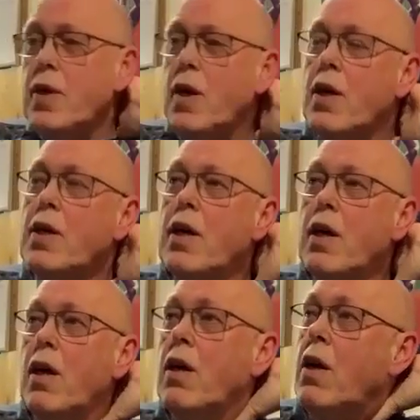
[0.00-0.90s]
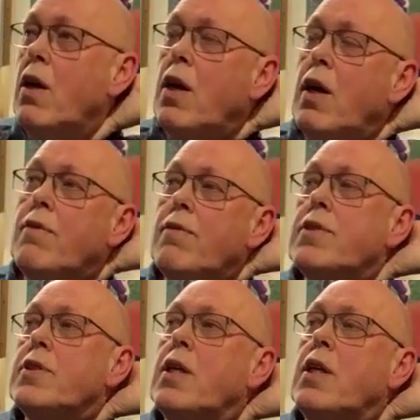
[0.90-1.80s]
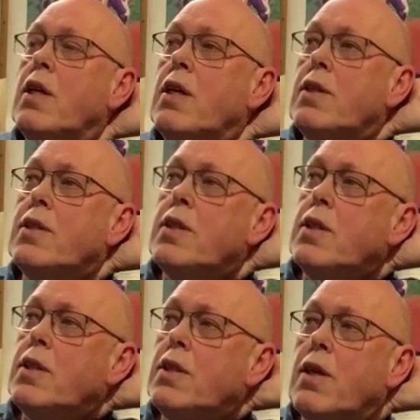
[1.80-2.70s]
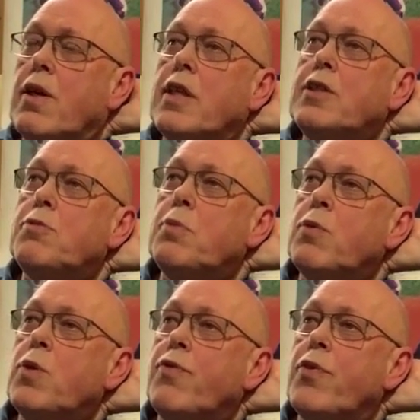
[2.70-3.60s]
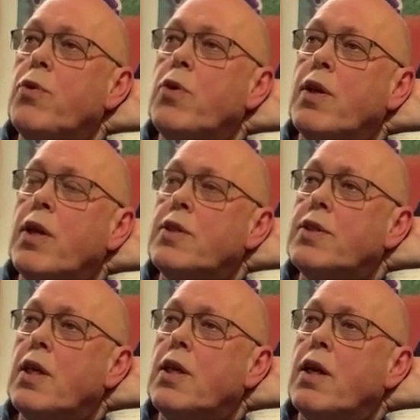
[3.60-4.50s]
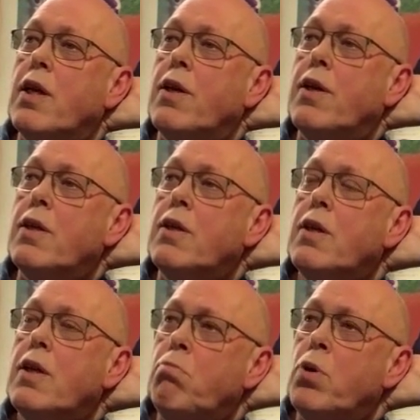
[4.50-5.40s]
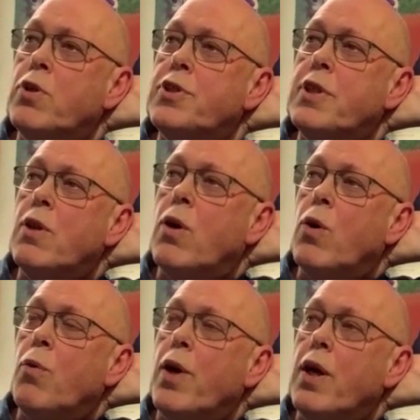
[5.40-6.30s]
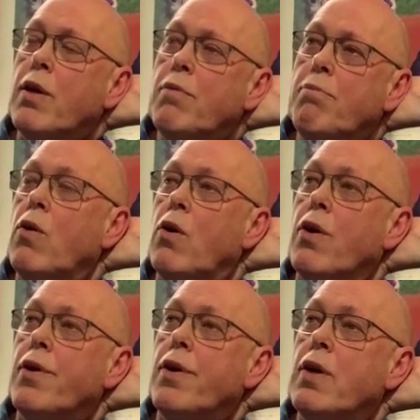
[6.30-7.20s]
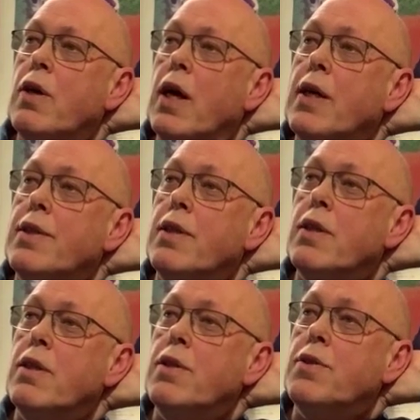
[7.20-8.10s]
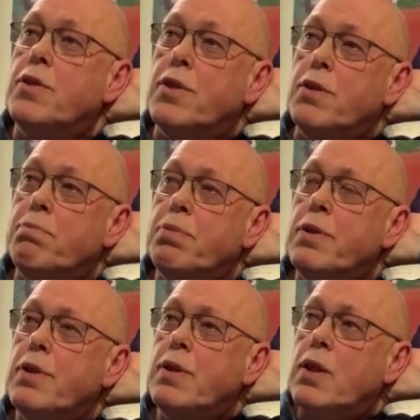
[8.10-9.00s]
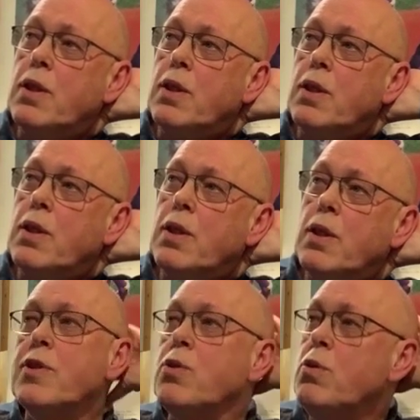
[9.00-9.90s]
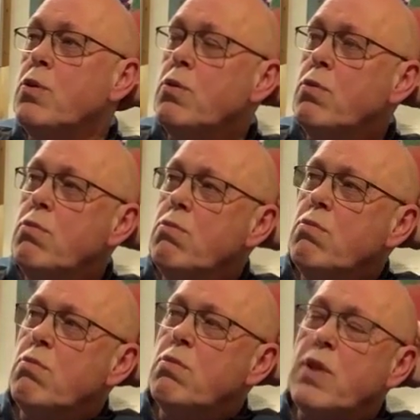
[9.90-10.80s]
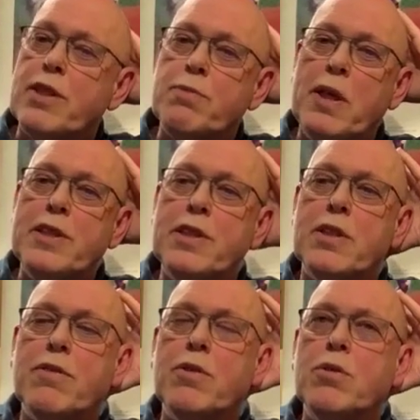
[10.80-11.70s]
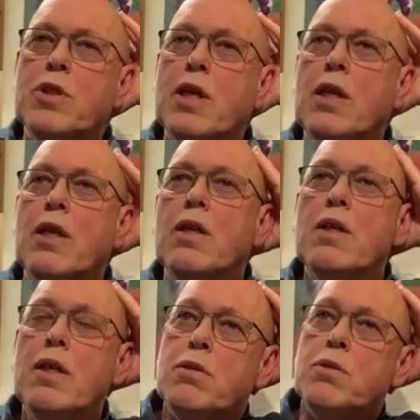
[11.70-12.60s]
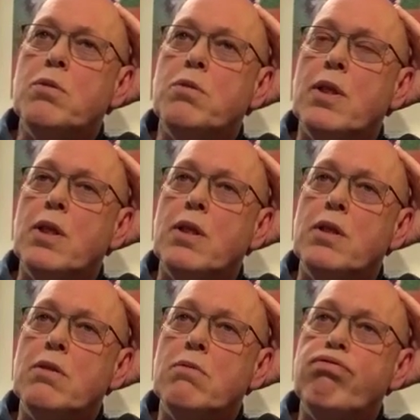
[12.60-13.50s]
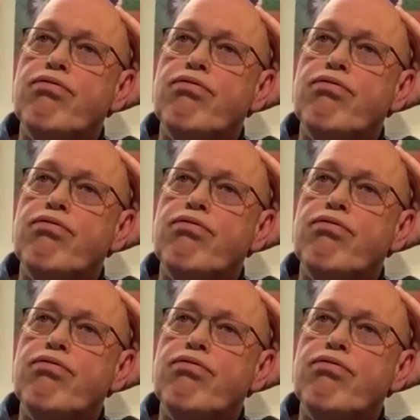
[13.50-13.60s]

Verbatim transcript: I, I, I have still uh, the uh, arrangement with Frew that I sell their uh, books in Norway or and uh, Europe. It's proven too expensive to sell to uh,